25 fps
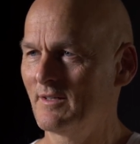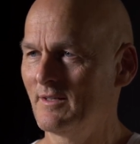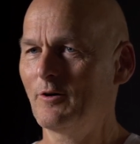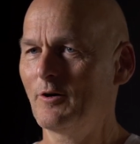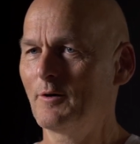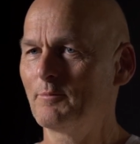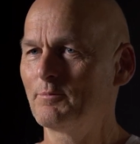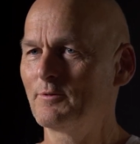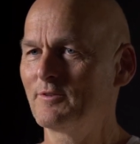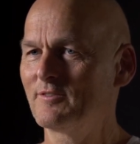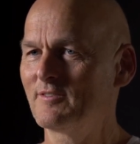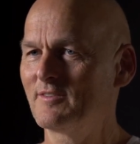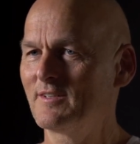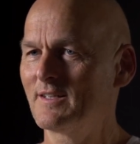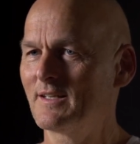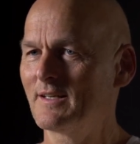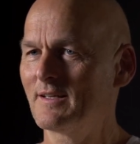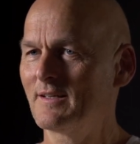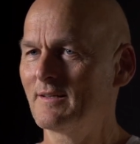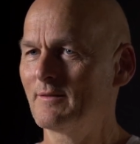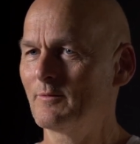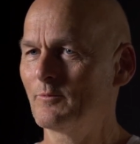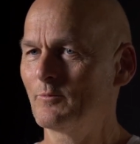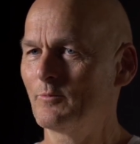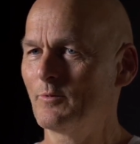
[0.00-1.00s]

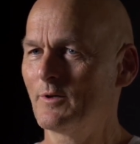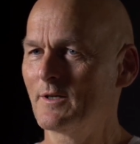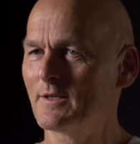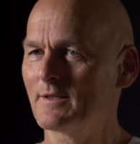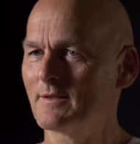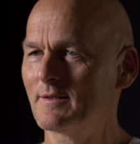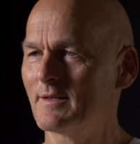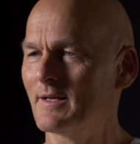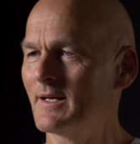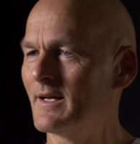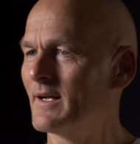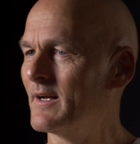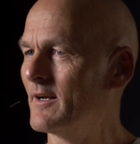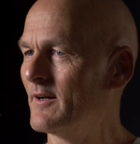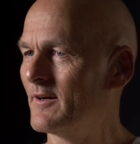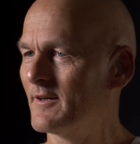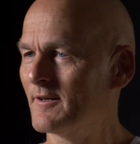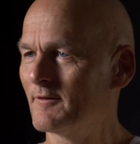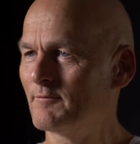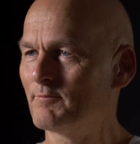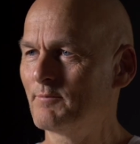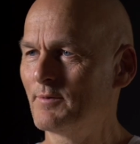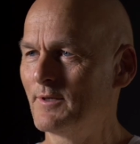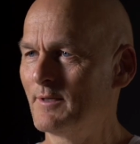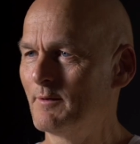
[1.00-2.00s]
opposite what a
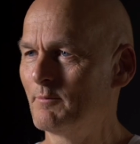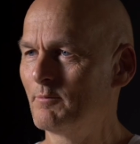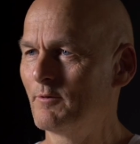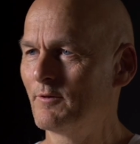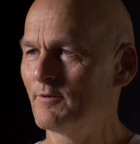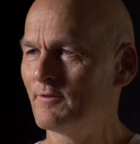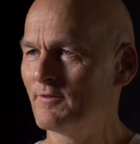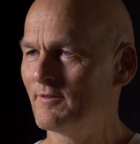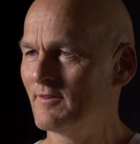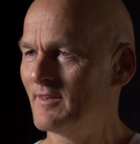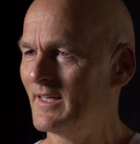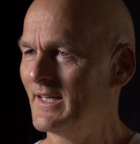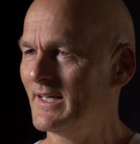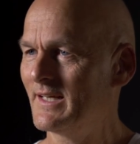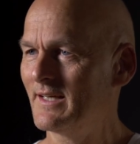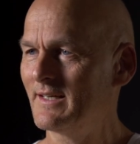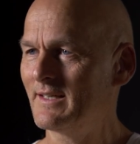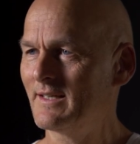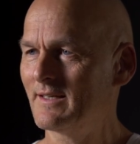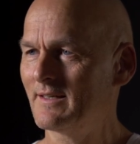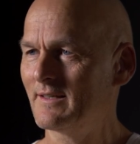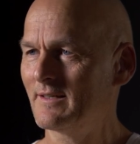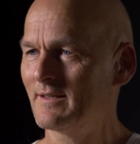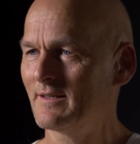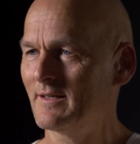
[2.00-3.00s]
lot of people
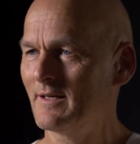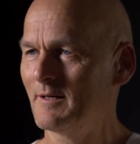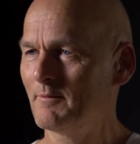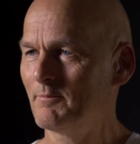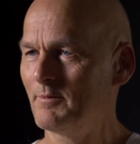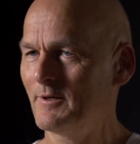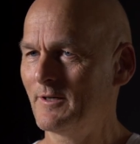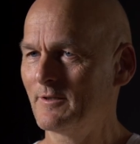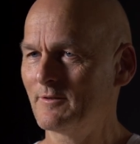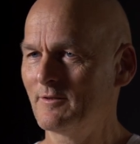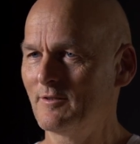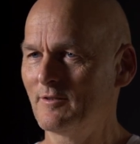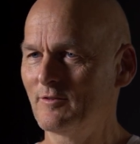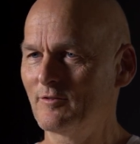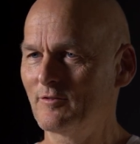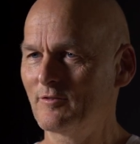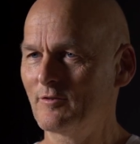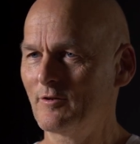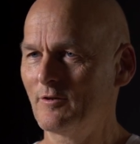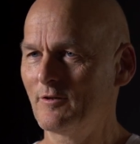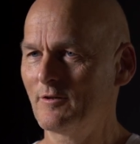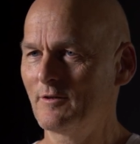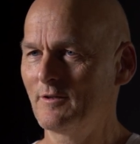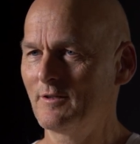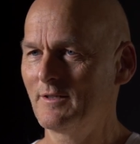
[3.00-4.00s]
think about this
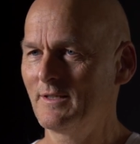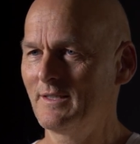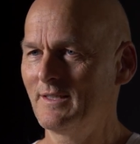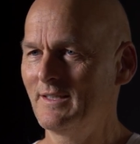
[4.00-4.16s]
story.